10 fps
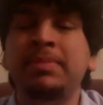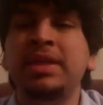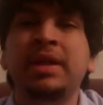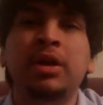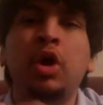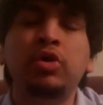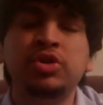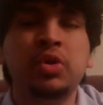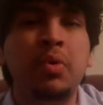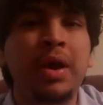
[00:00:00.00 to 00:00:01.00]
be that
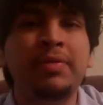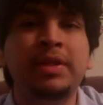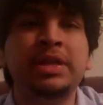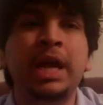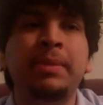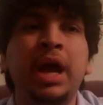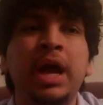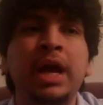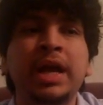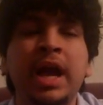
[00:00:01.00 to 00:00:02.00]
also around that time,
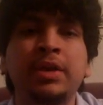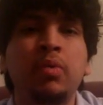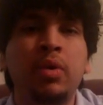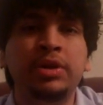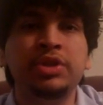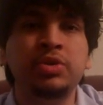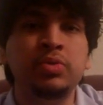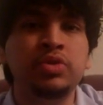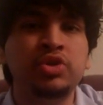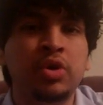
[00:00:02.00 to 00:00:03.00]
I kind of wanted
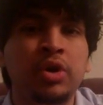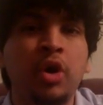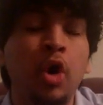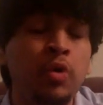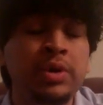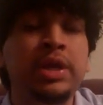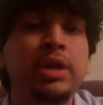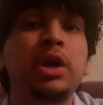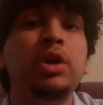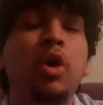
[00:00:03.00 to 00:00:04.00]
to start
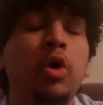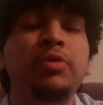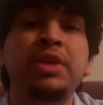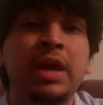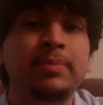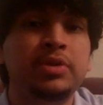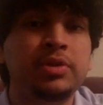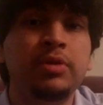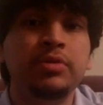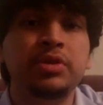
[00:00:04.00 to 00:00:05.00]
owning all the
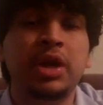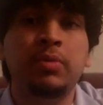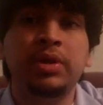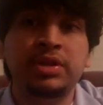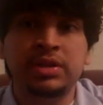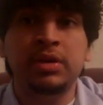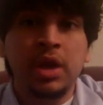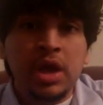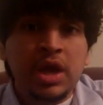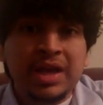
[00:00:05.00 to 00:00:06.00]
episodes.
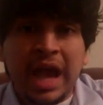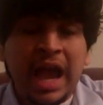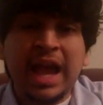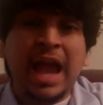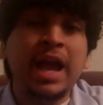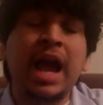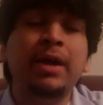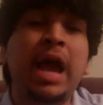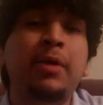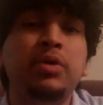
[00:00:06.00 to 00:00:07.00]

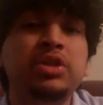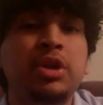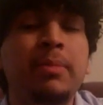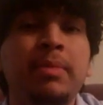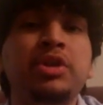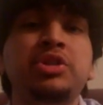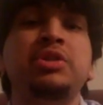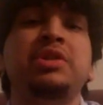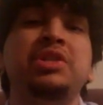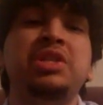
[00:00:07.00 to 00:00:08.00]
I was on a mission
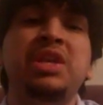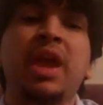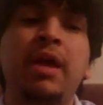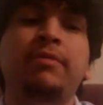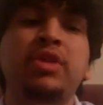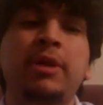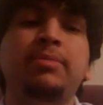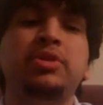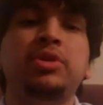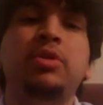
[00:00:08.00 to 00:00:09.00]
to see every
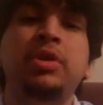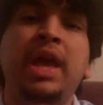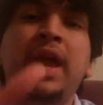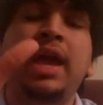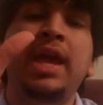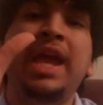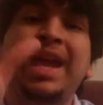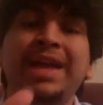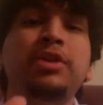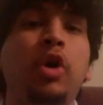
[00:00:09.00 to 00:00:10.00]
episode
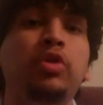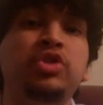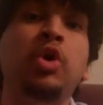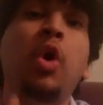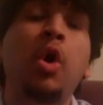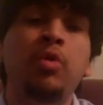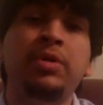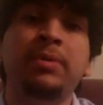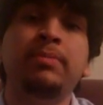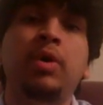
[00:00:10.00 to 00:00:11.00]
and also own
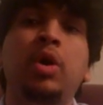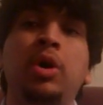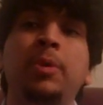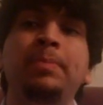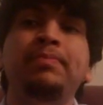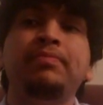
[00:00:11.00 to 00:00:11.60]
them all.